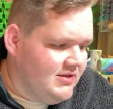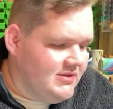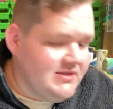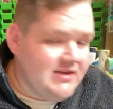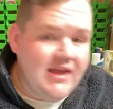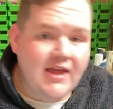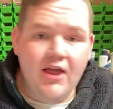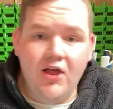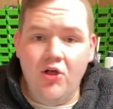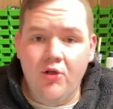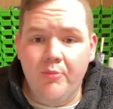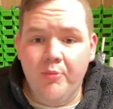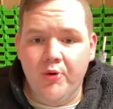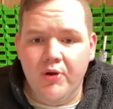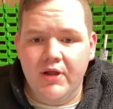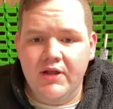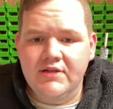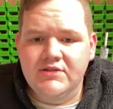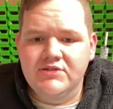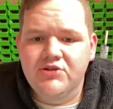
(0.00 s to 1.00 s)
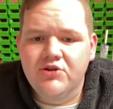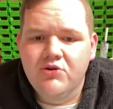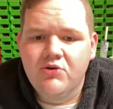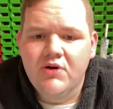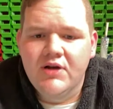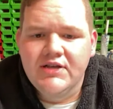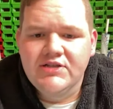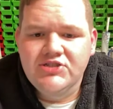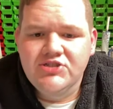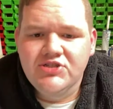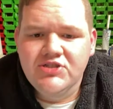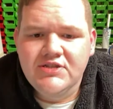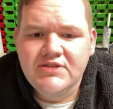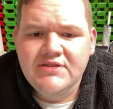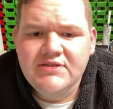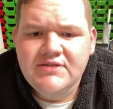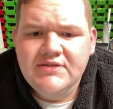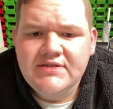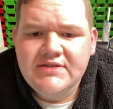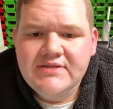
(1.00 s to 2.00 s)
help or answer
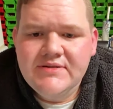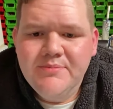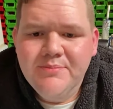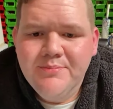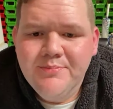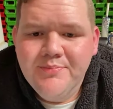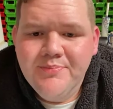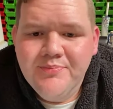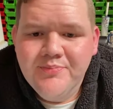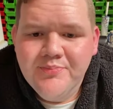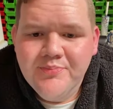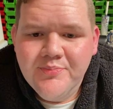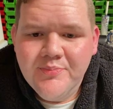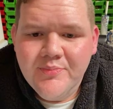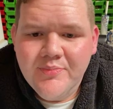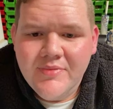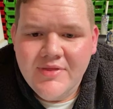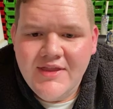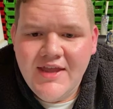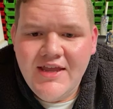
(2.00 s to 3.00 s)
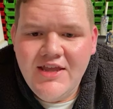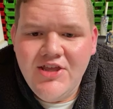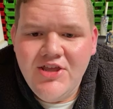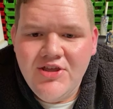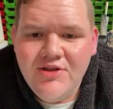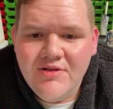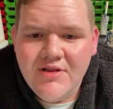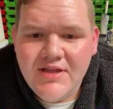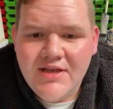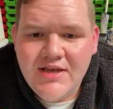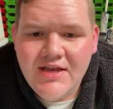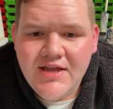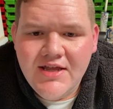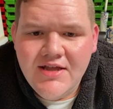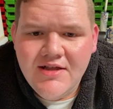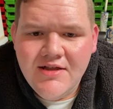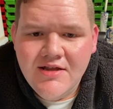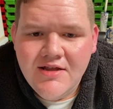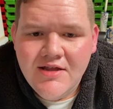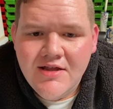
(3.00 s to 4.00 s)
questions. Thank you,
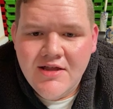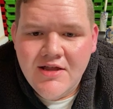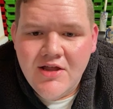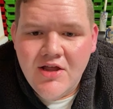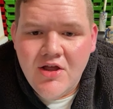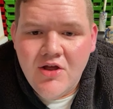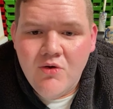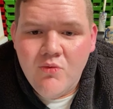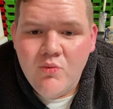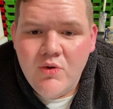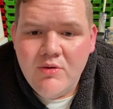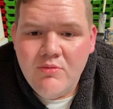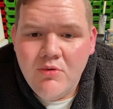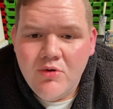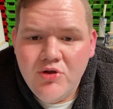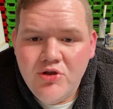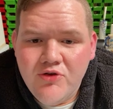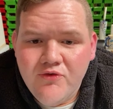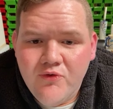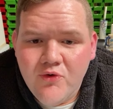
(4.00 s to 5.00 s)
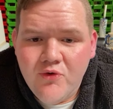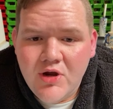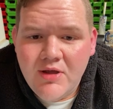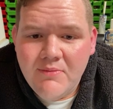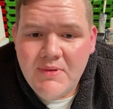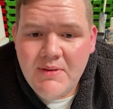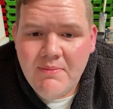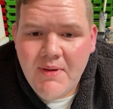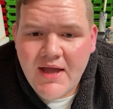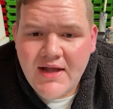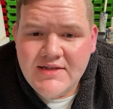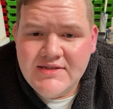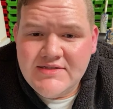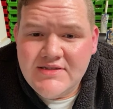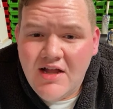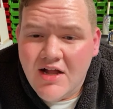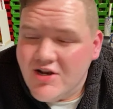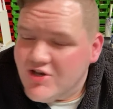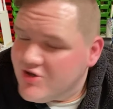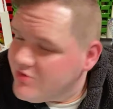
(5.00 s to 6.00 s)
Linda. When will Euphoria be back in stock?